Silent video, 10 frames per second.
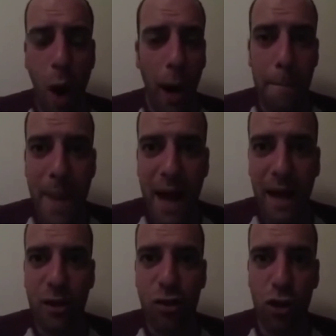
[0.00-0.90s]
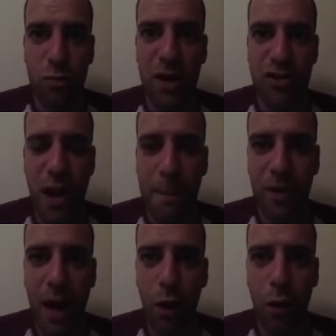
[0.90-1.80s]
I barely touched my chips,
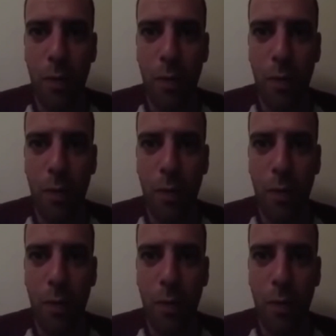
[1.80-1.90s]
let alone